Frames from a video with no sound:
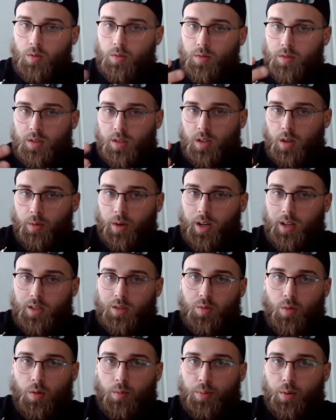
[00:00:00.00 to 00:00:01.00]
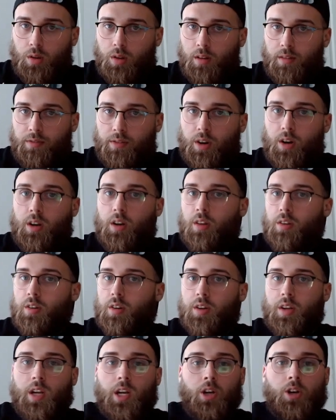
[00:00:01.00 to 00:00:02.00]
someone else won't pull it for another
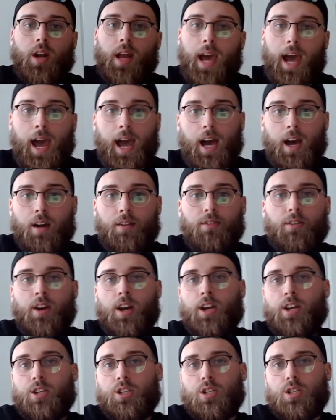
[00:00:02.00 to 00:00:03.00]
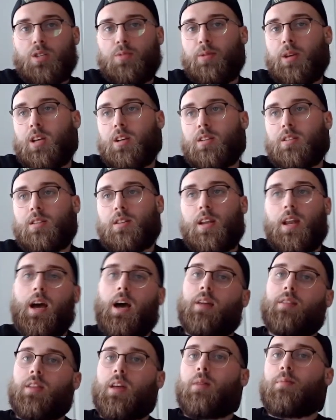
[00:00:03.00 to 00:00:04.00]
year and a half, just because
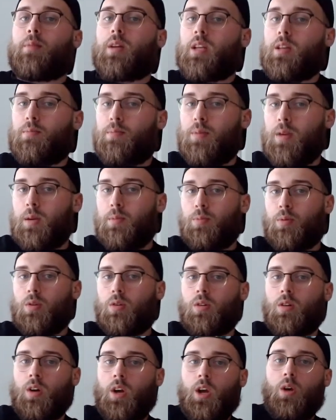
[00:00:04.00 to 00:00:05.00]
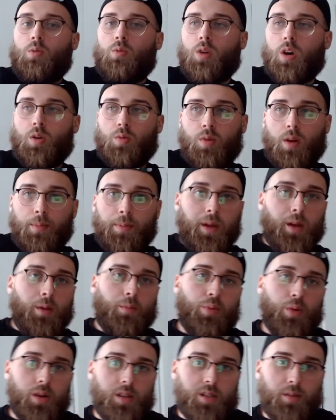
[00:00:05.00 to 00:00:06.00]
not that many people were ripping
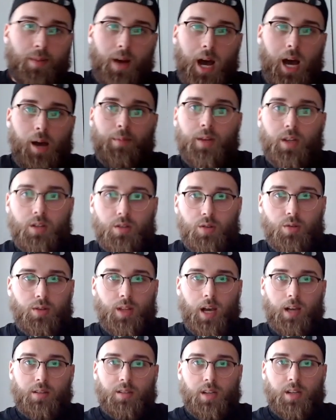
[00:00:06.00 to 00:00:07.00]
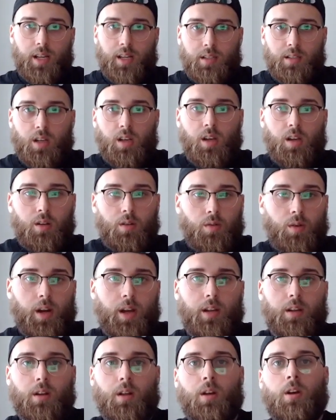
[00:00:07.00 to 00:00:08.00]
Prism Hobby in 2018,
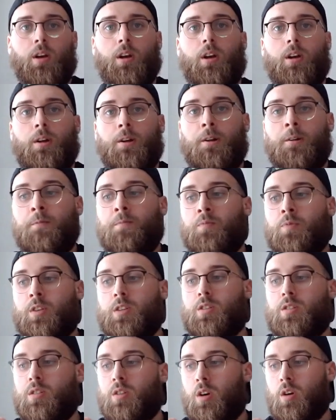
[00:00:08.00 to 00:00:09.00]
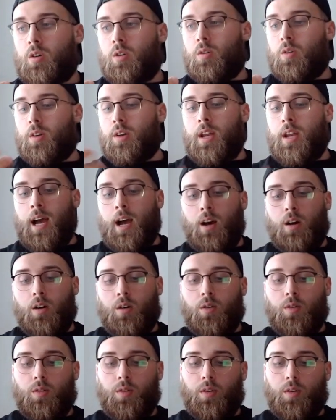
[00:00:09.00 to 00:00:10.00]
right? So
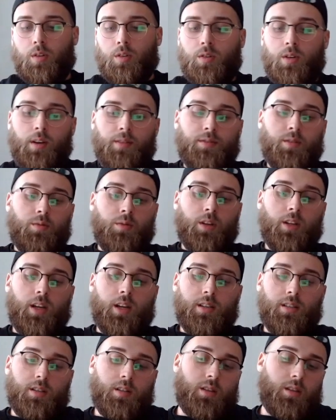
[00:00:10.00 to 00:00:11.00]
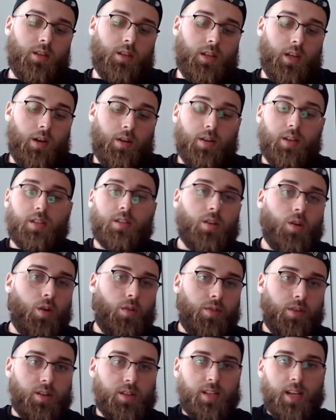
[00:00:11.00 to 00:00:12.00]
now you have to realize that there is an
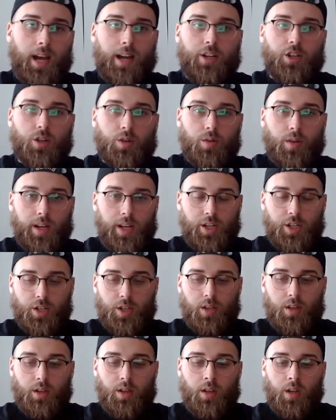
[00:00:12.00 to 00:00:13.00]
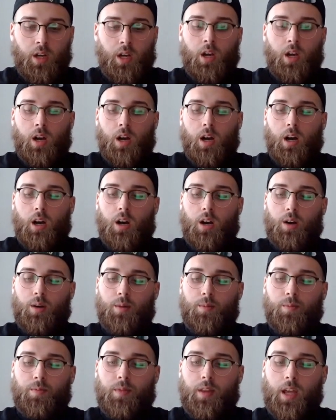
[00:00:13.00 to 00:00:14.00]
oversaturation,
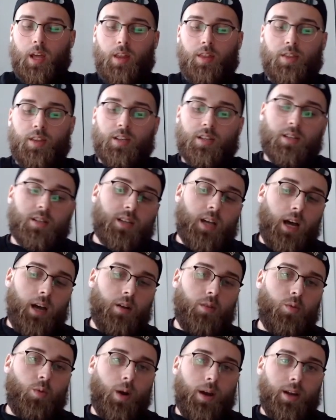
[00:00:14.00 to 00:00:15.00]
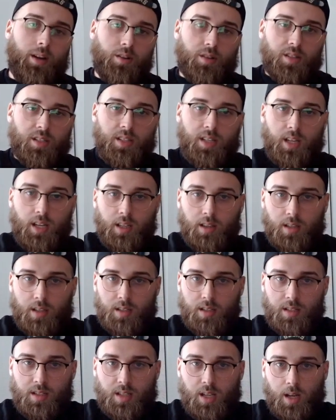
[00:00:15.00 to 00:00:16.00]
and this is kind of why you're seeing
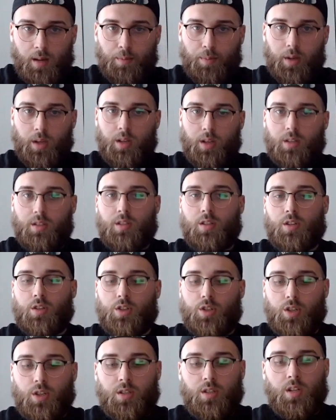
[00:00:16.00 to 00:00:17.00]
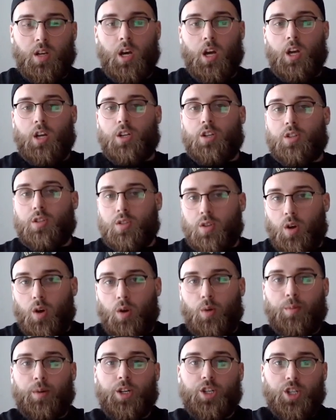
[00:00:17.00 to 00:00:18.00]
this dip, because there's just
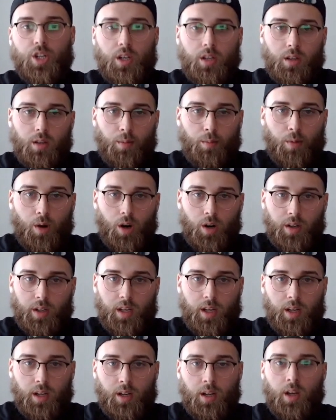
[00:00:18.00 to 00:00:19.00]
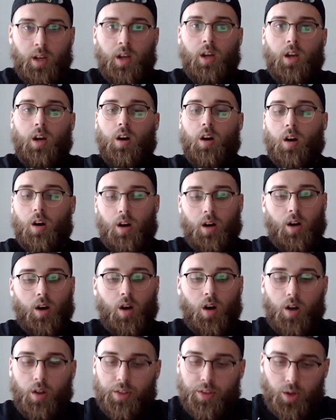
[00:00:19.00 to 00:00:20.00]
so much in the market.
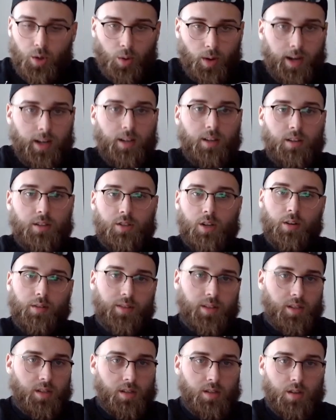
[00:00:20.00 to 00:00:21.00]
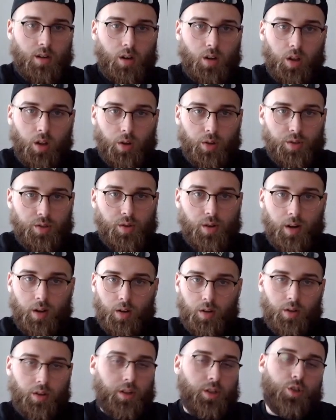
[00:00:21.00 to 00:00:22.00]
All the grading services are closed right
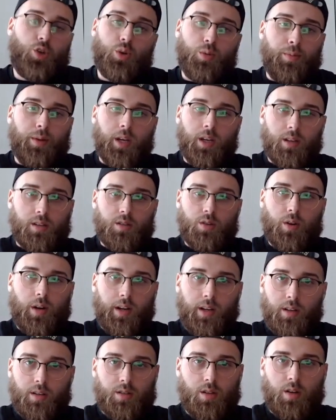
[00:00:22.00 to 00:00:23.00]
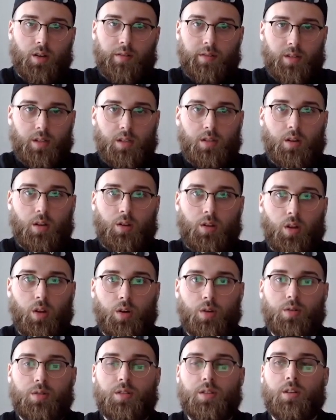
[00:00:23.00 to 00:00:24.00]
now. The two biggest grading services are
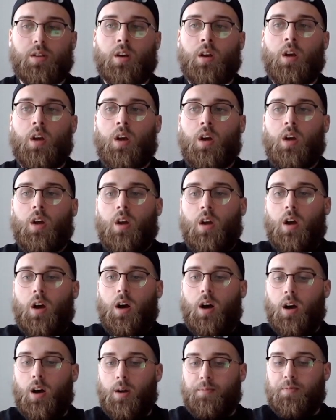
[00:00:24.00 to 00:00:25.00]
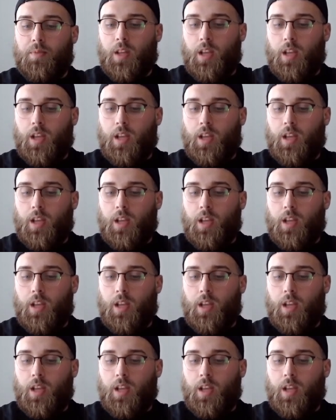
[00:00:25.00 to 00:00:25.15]
closed. And